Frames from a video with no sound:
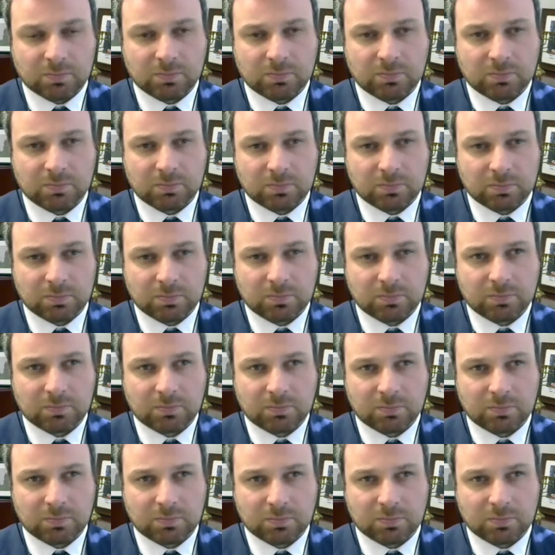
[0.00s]

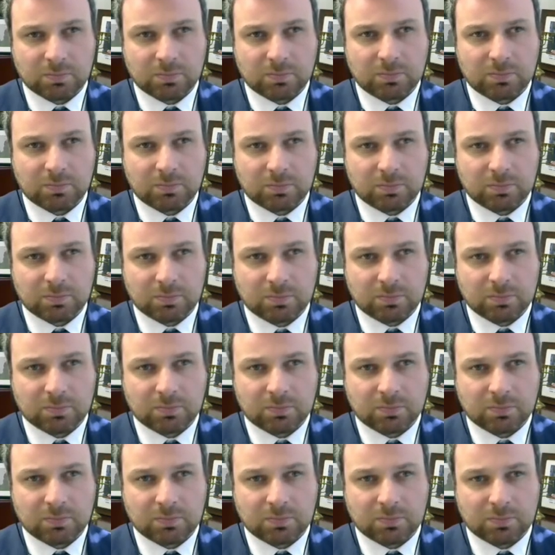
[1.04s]

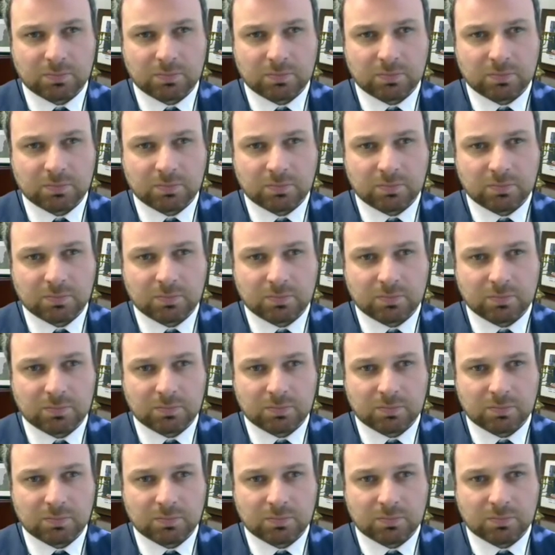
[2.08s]

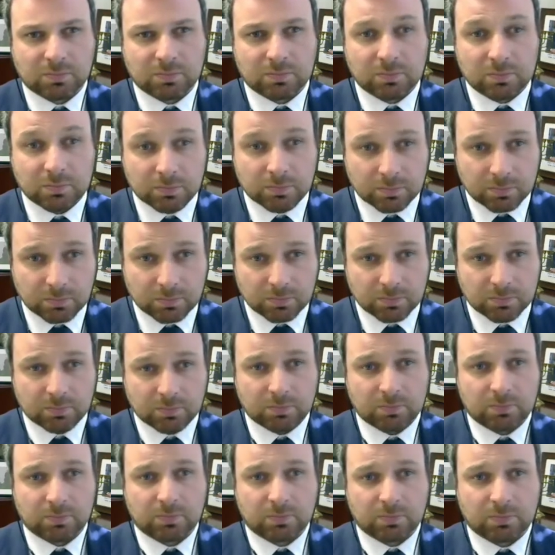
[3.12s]

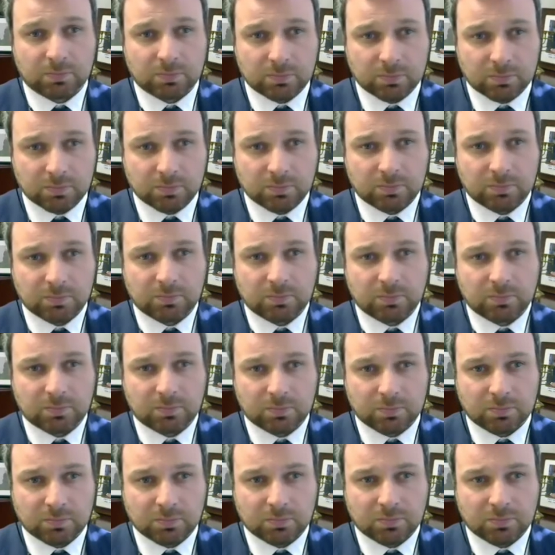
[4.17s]

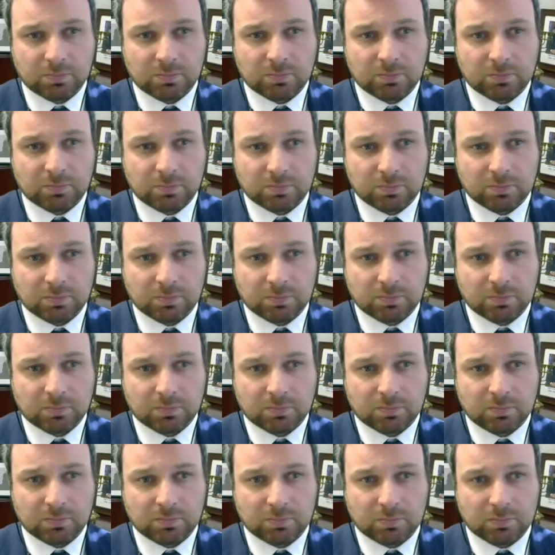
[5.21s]

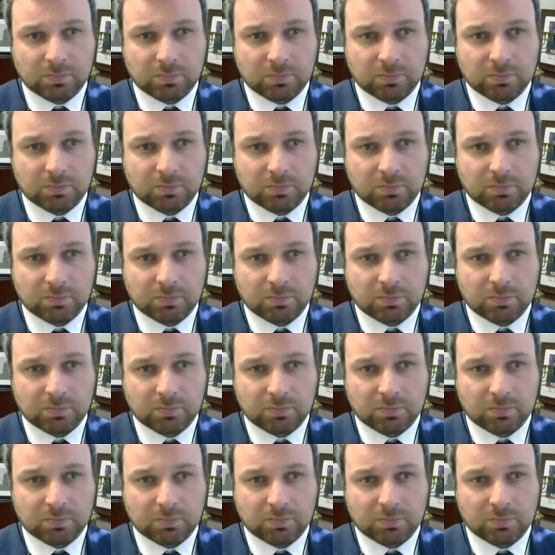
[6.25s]
(not speaking)